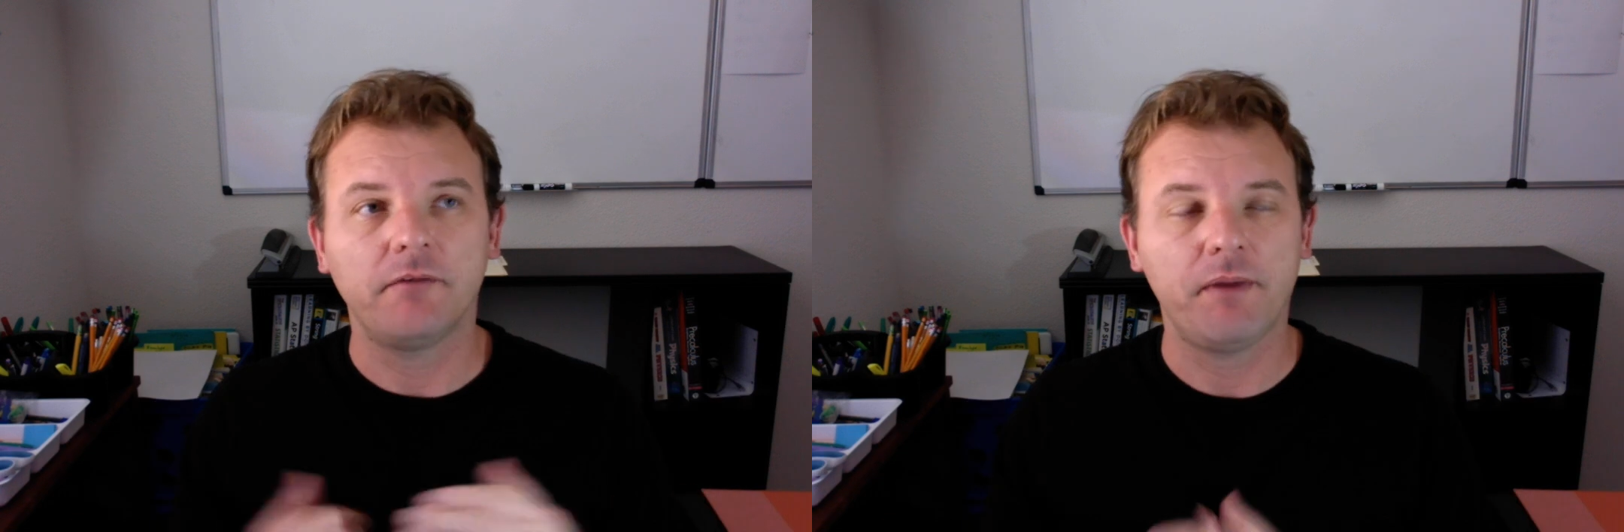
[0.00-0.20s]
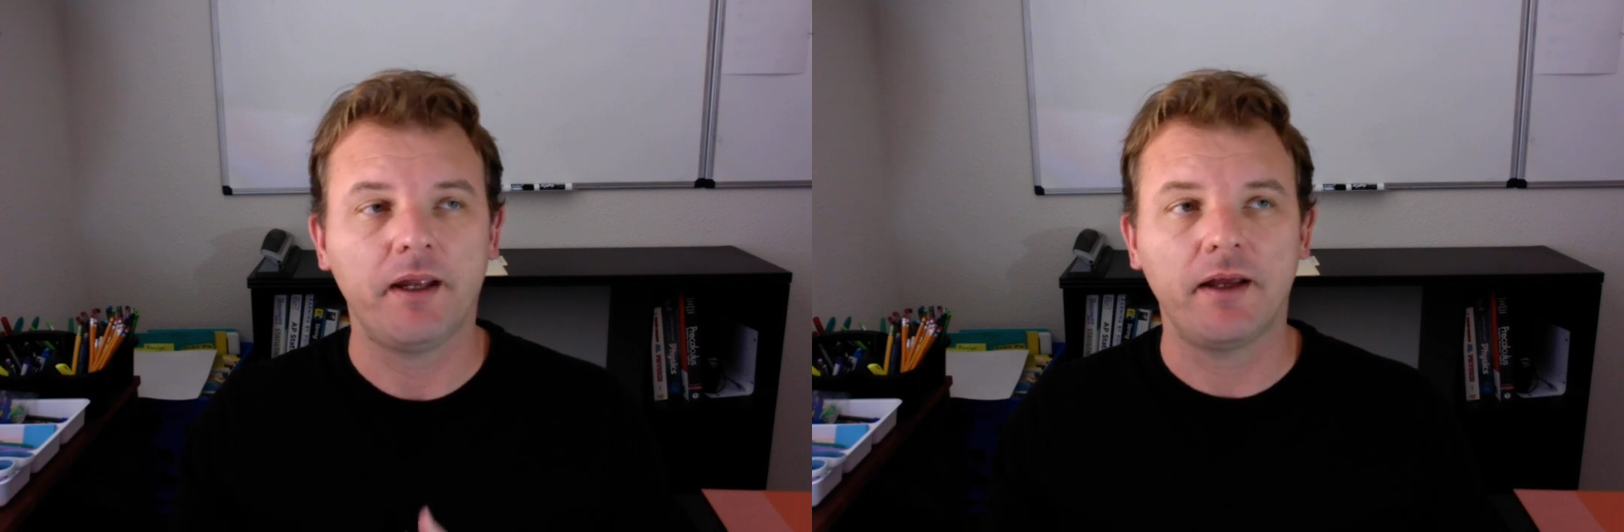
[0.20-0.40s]

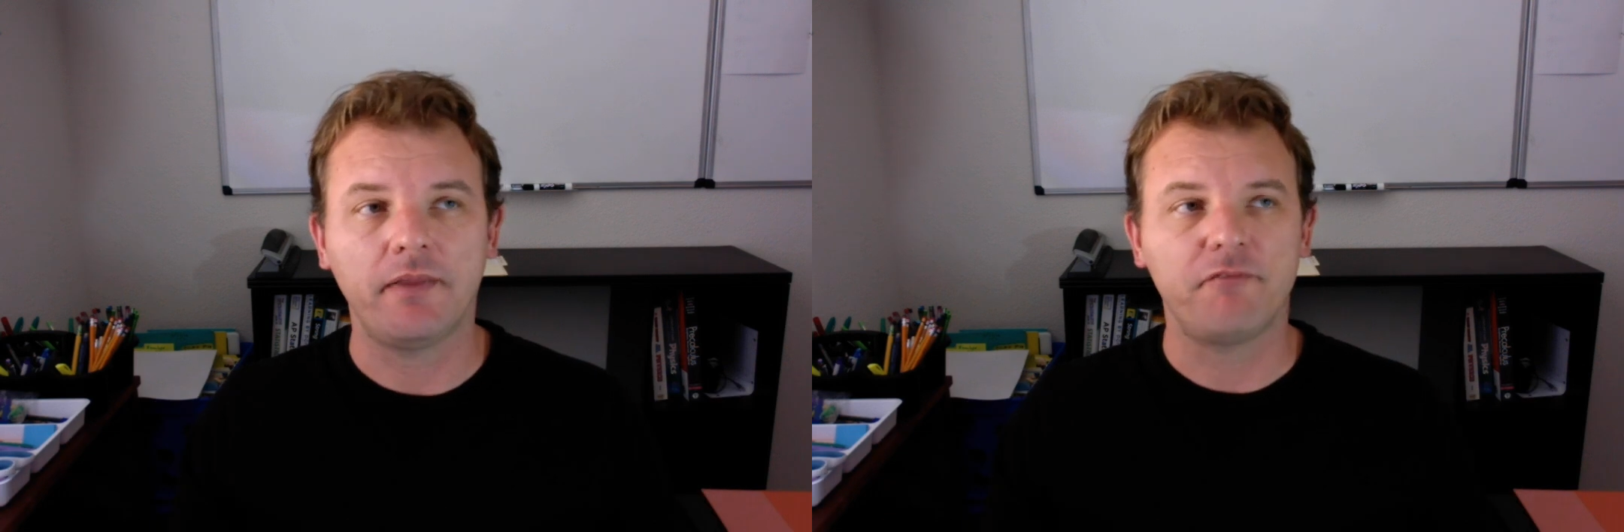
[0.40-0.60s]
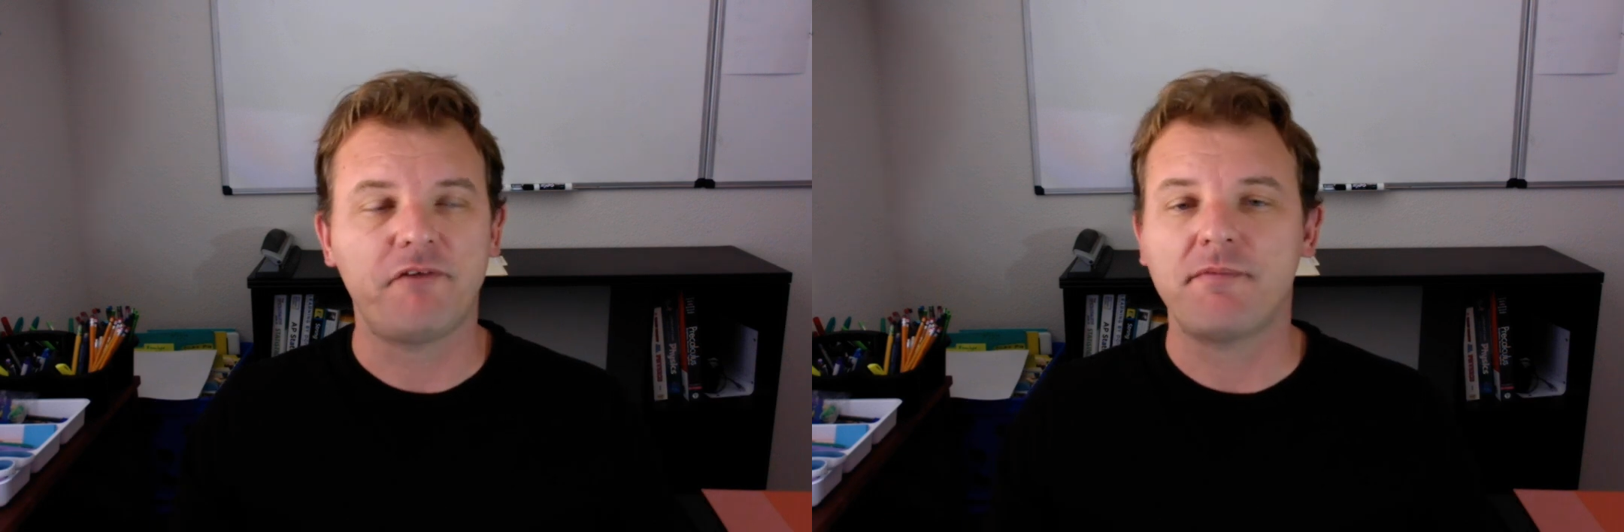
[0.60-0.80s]

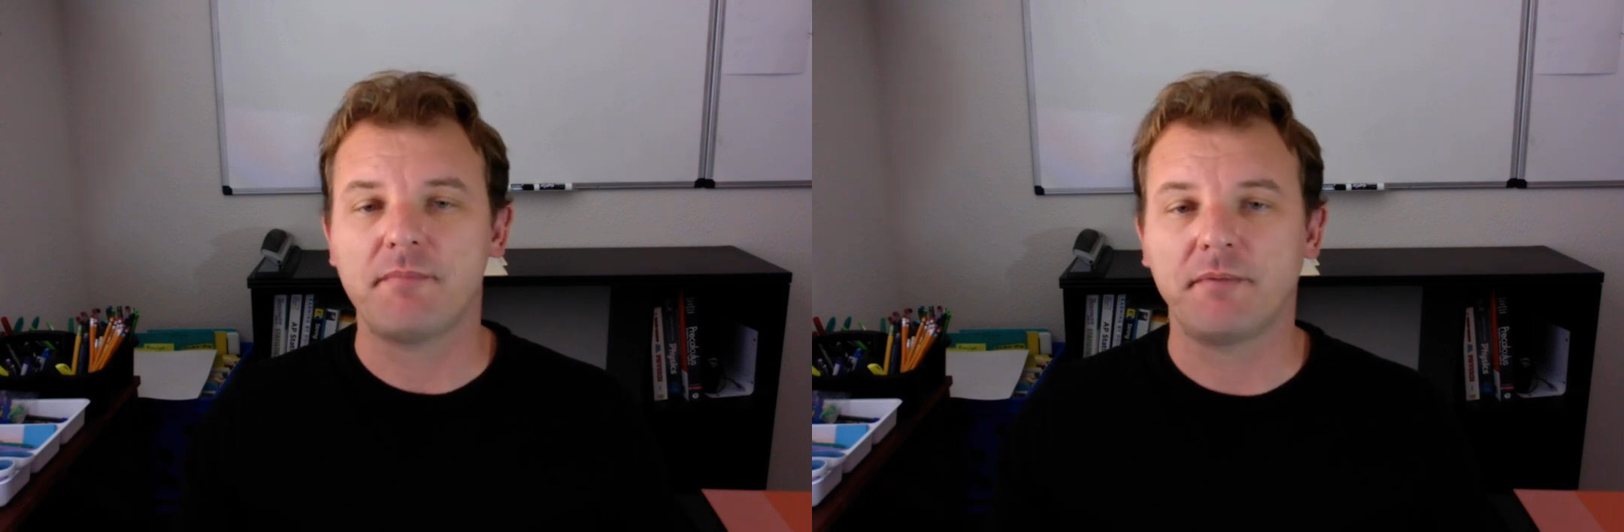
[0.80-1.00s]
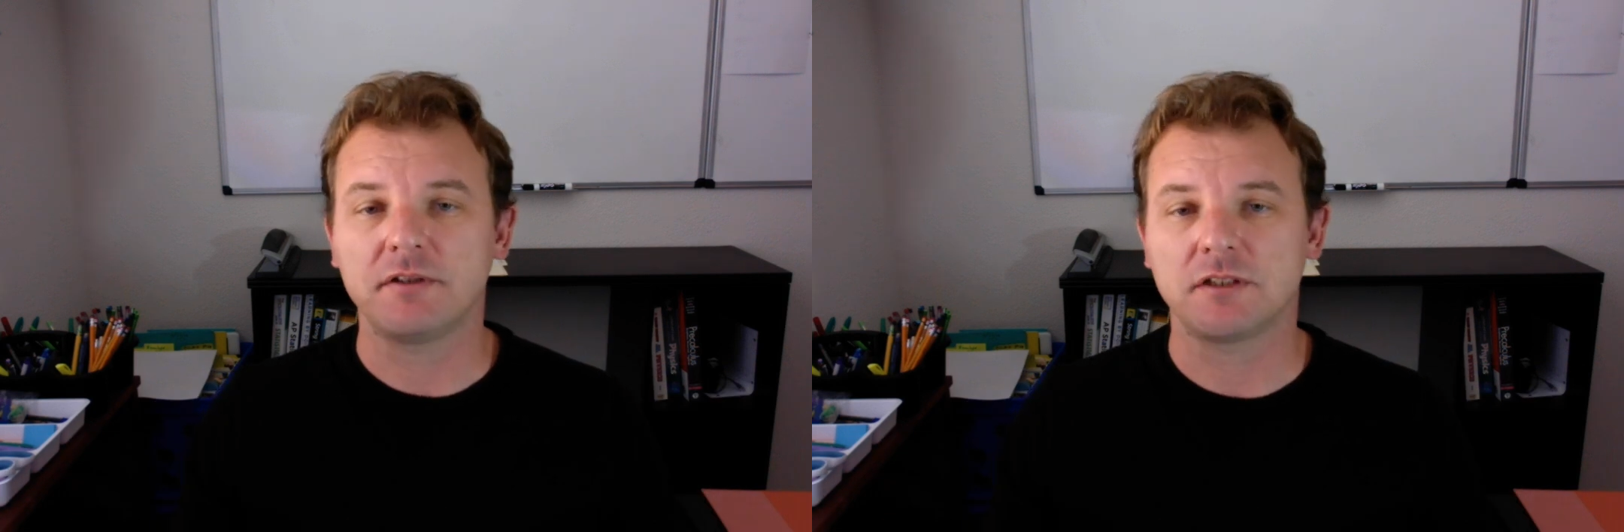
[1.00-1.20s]
and the family
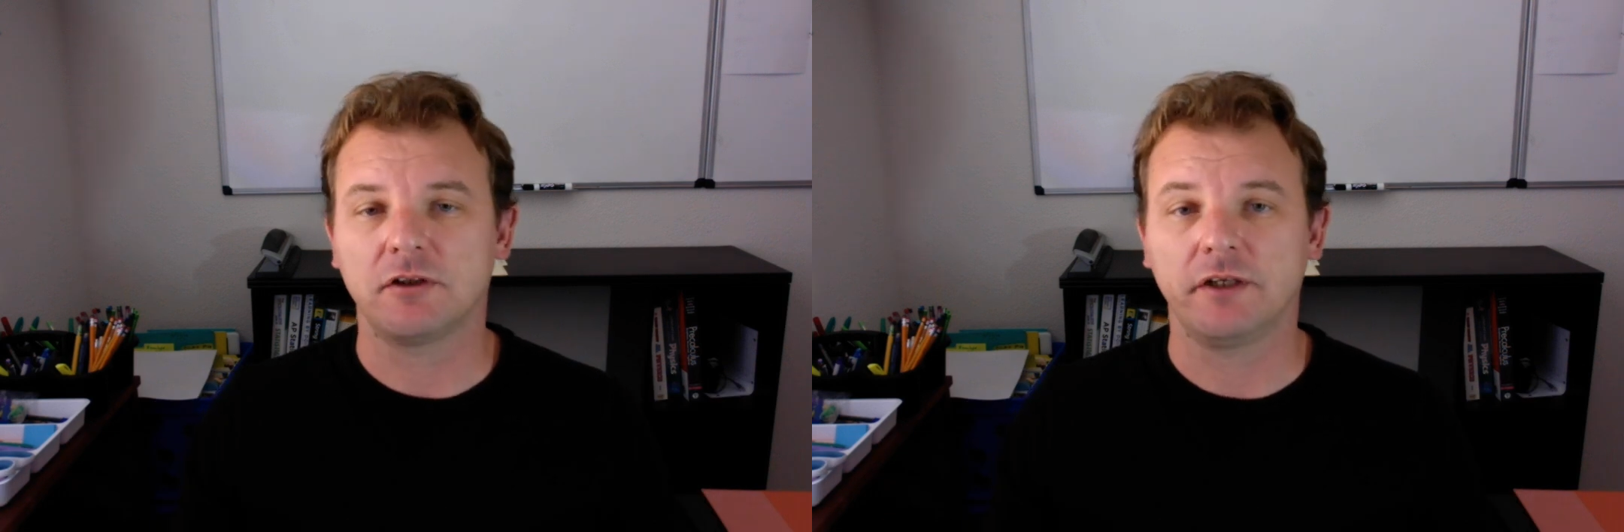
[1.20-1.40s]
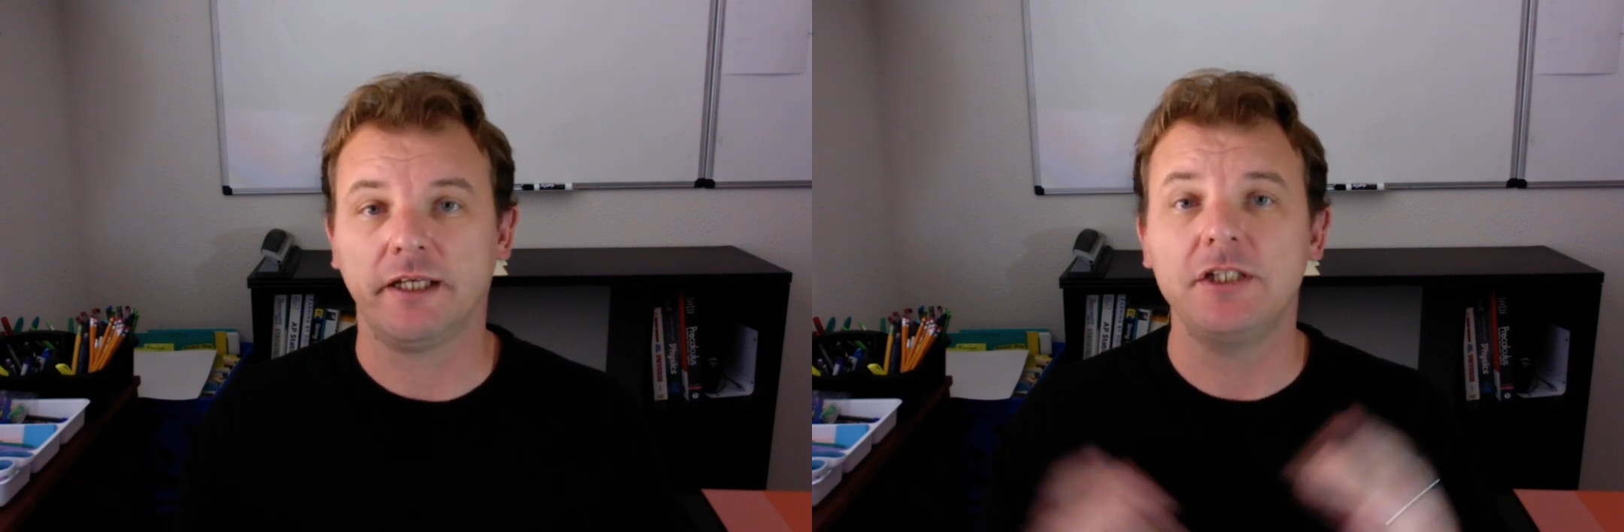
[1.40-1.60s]
members
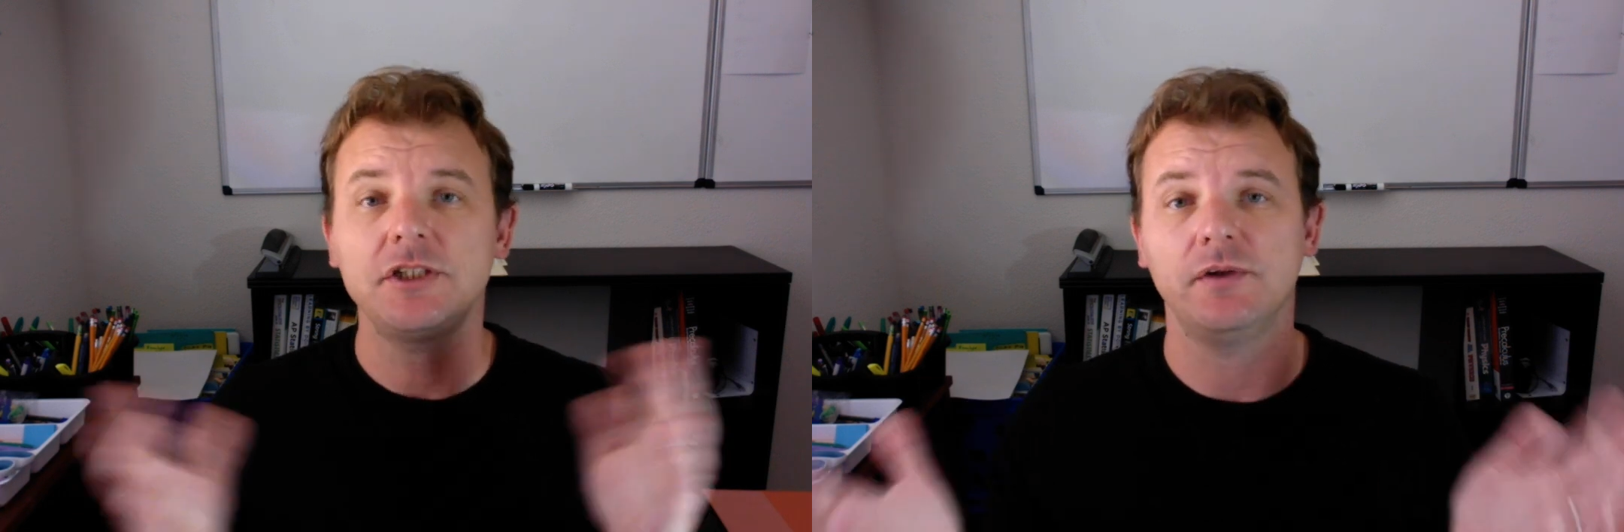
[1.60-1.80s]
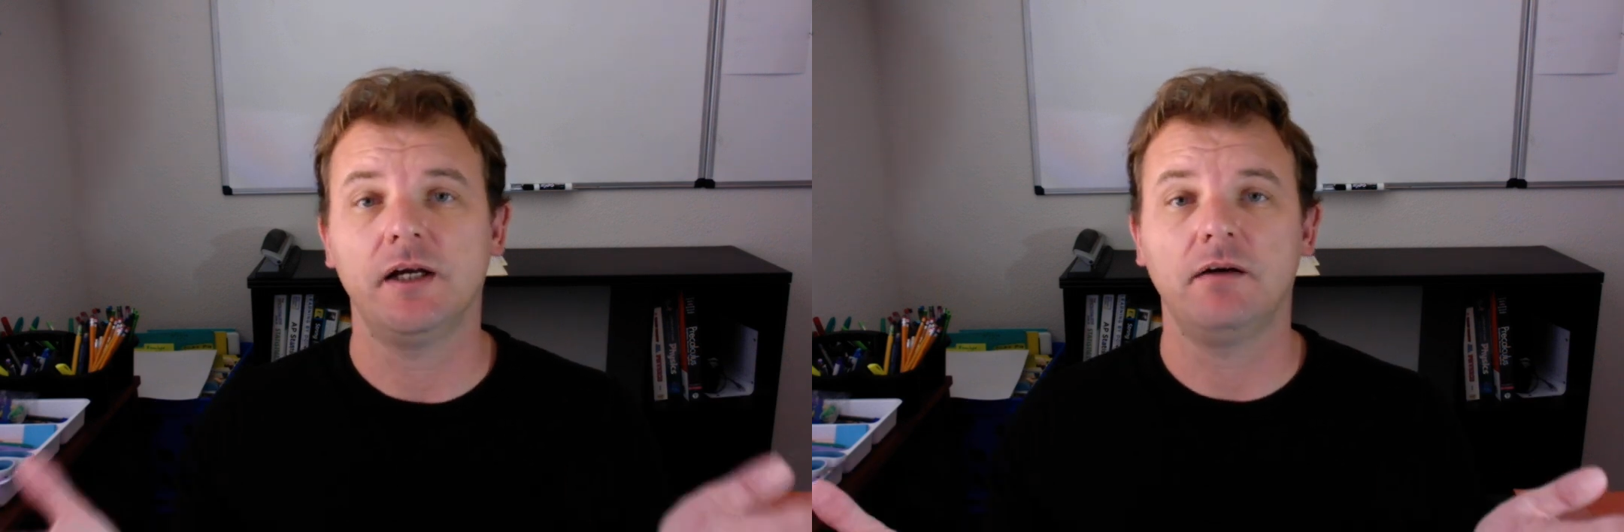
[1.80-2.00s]
are against
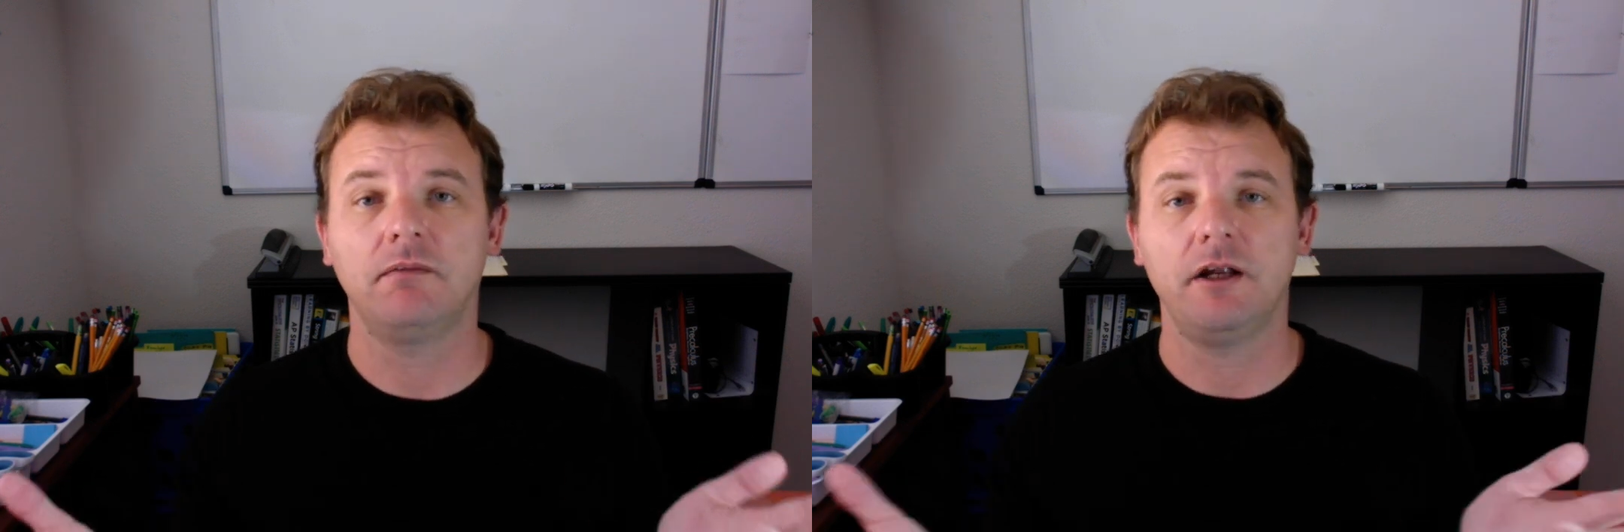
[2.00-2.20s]
you now,